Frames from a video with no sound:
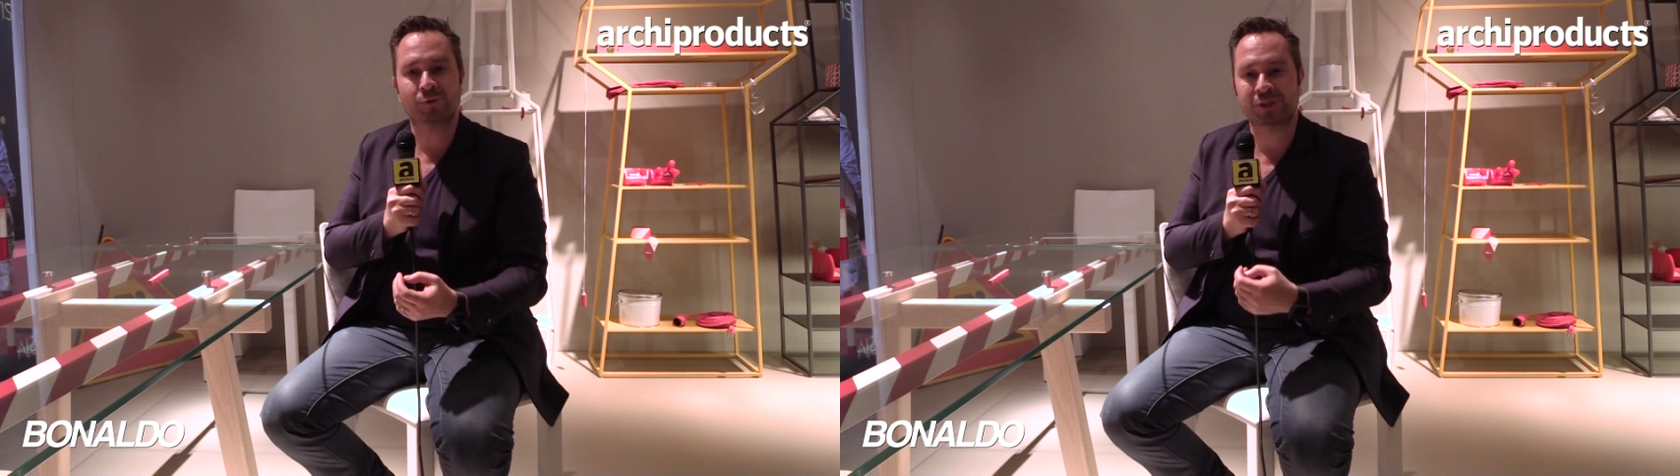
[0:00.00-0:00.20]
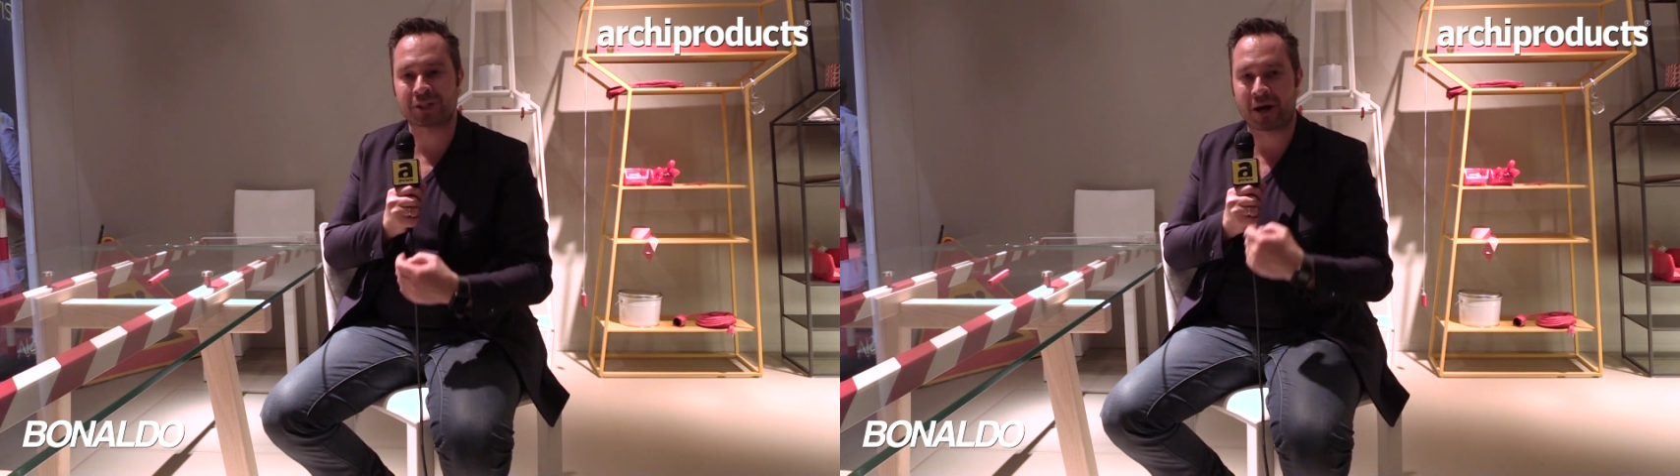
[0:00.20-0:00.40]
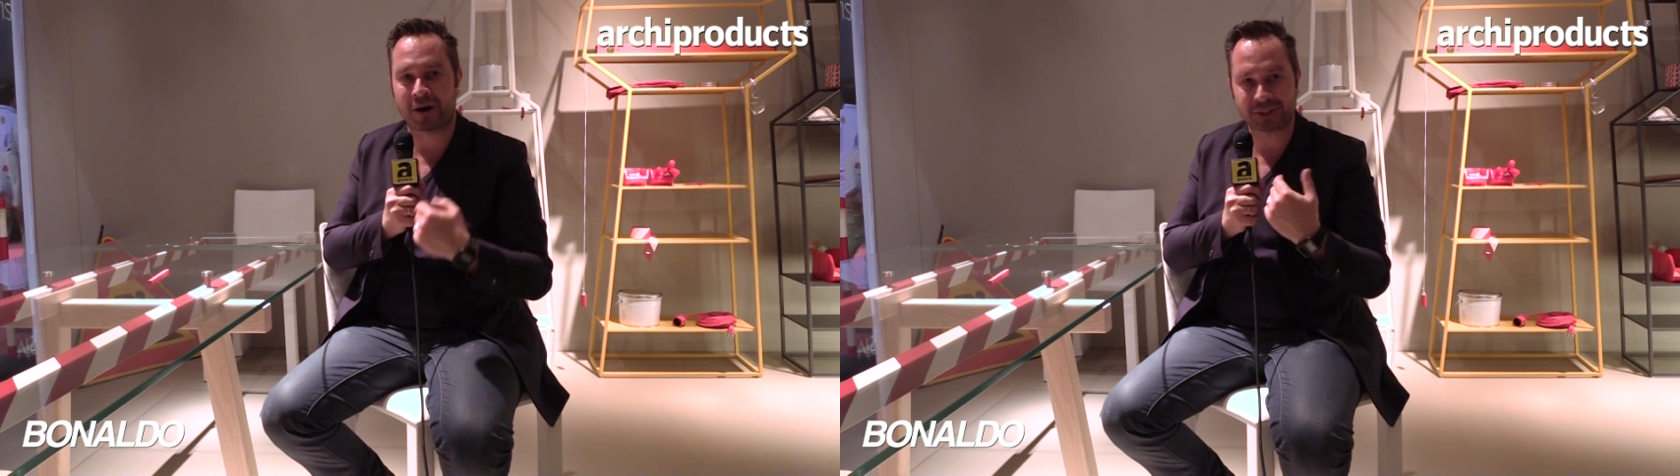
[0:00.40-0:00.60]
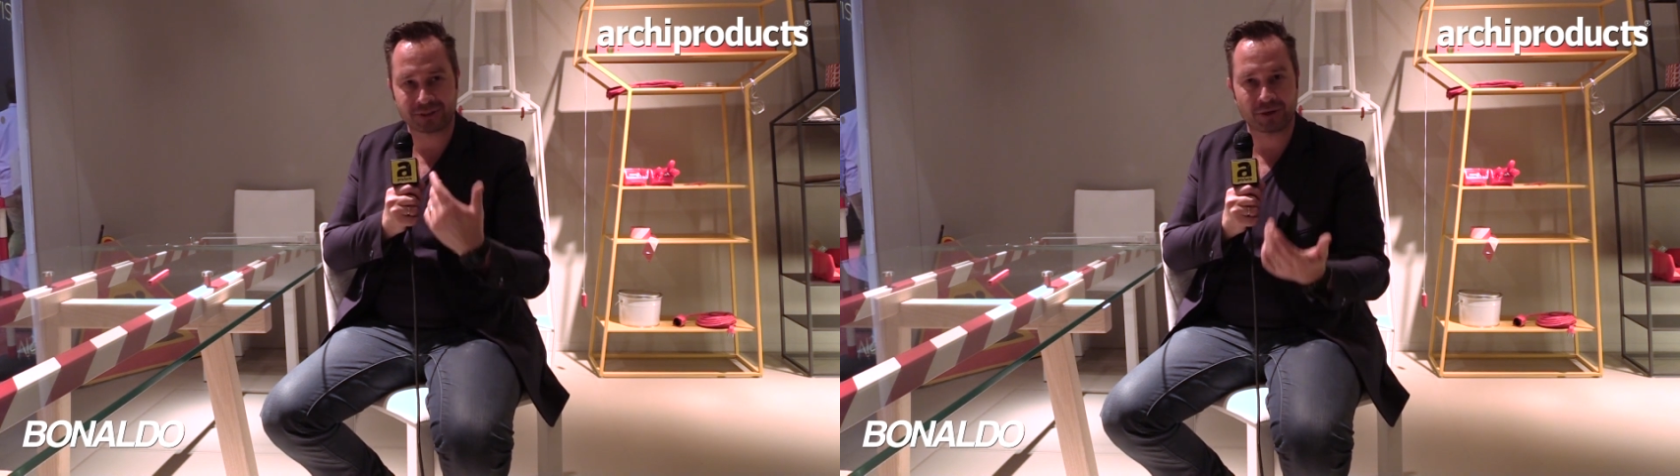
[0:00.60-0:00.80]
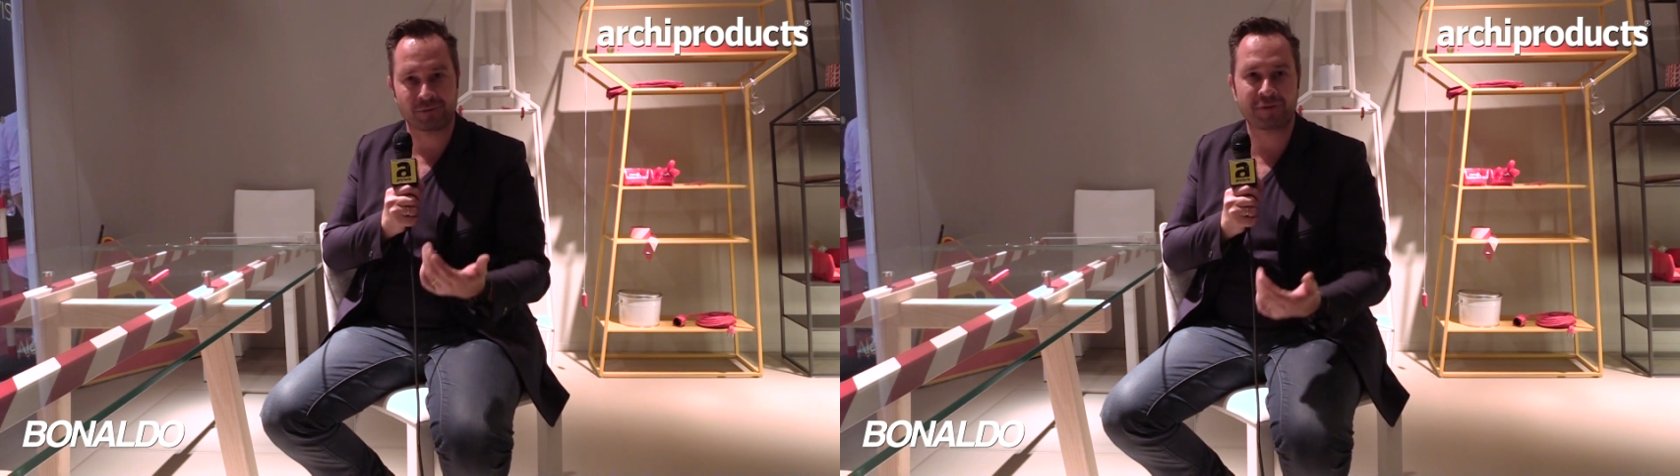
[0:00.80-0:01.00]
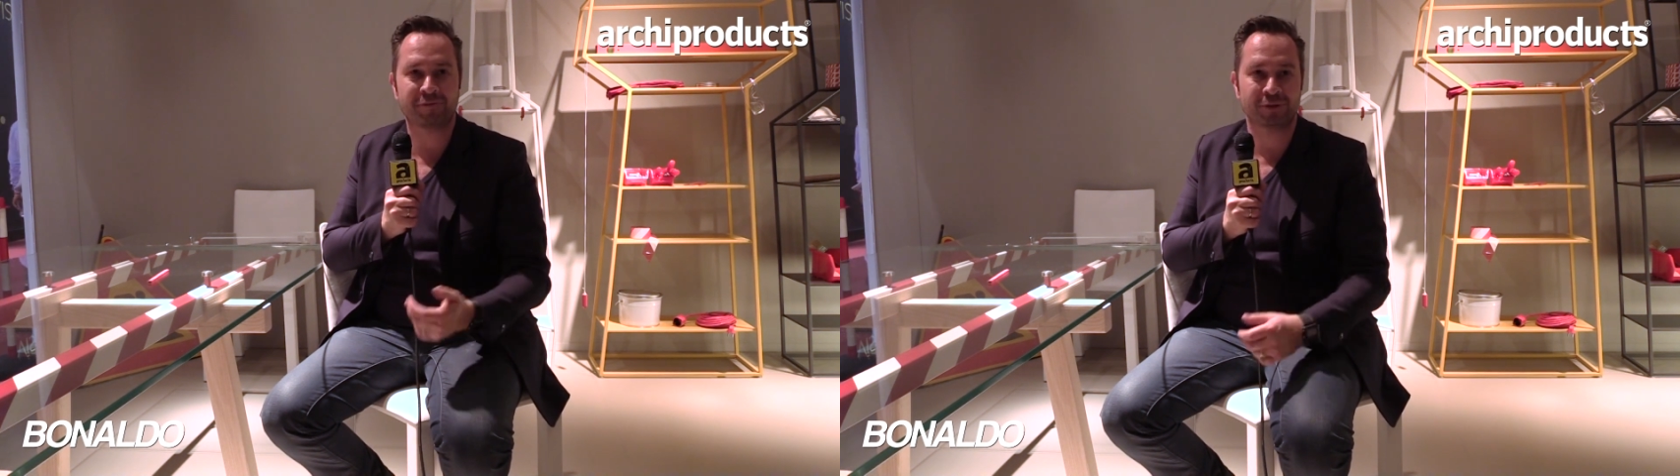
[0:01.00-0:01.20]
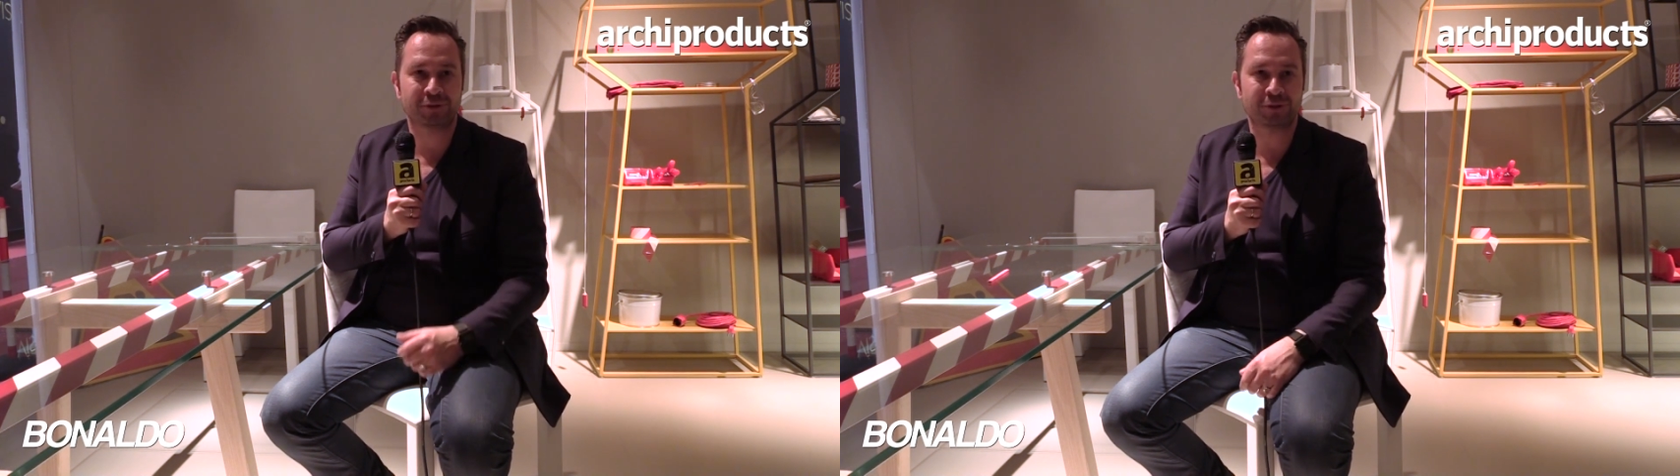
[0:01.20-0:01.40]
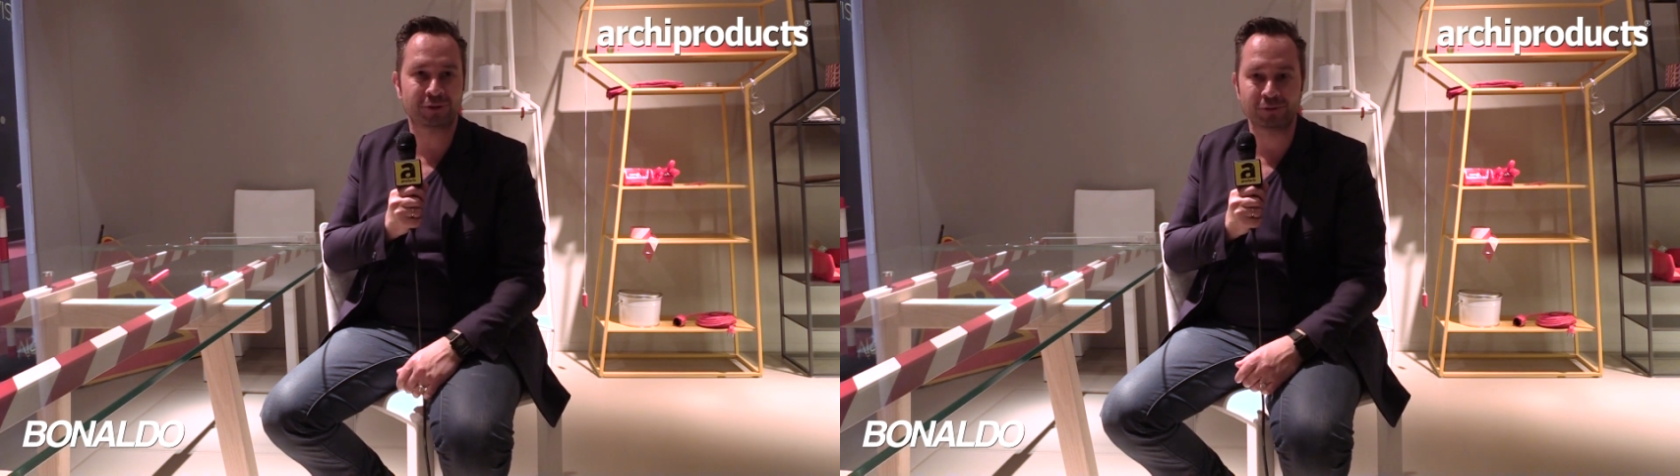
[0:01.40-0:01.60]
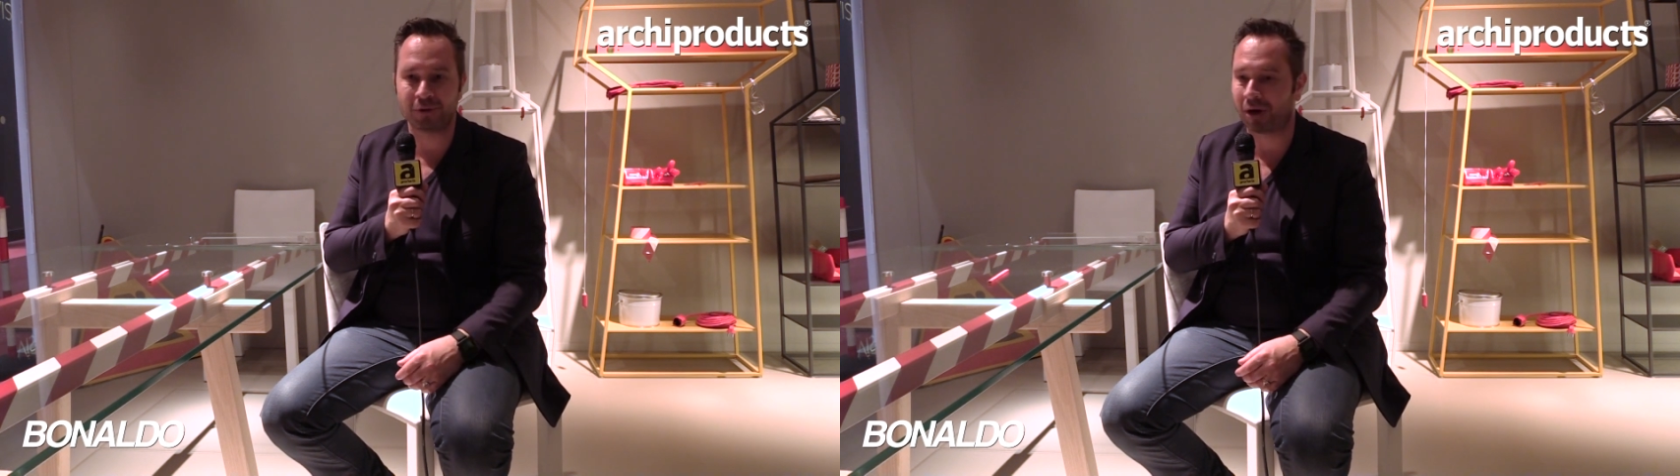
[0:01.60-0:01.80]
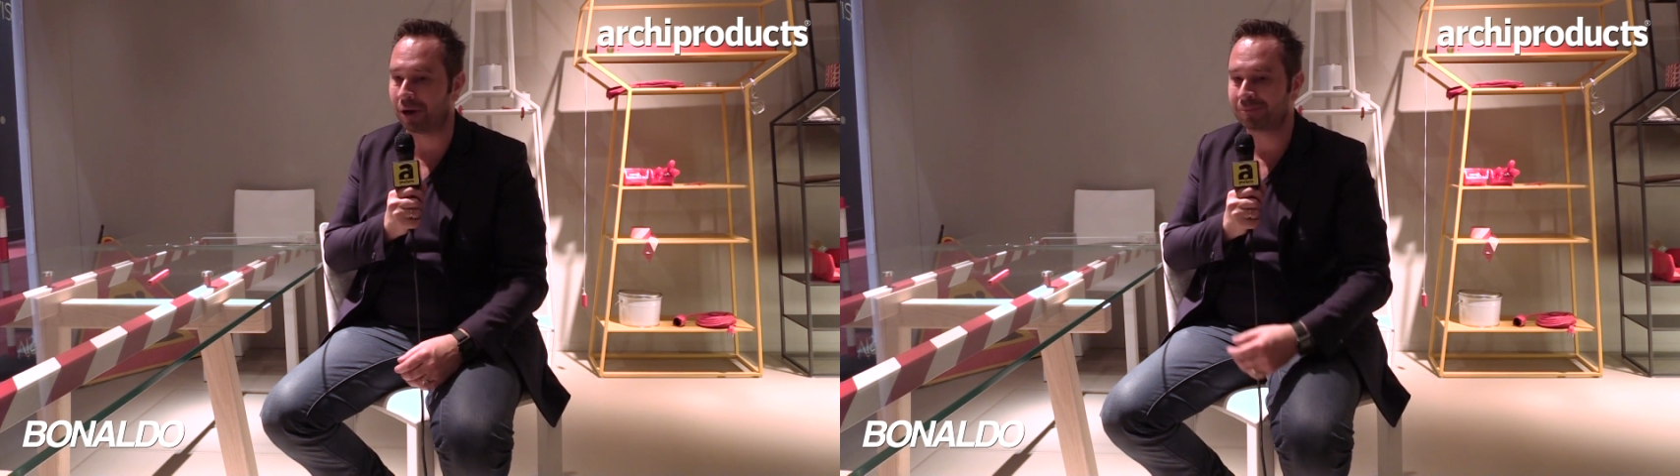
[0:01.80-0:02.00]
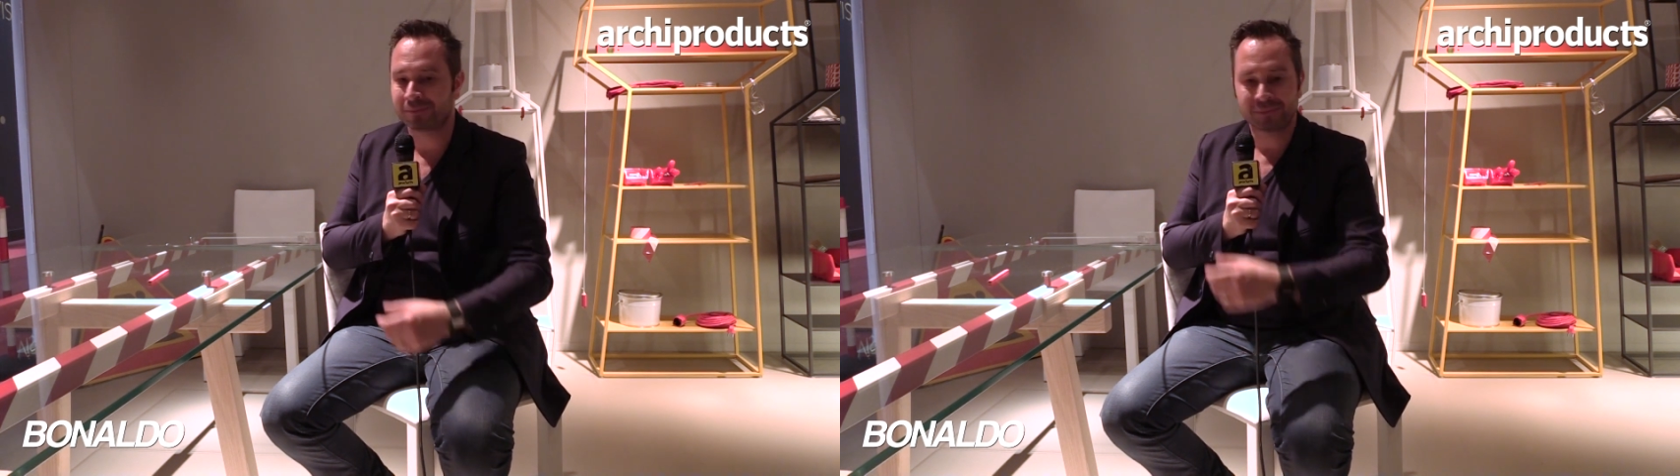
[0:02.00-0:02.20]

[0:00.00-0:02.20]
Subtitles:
which are actually a reference to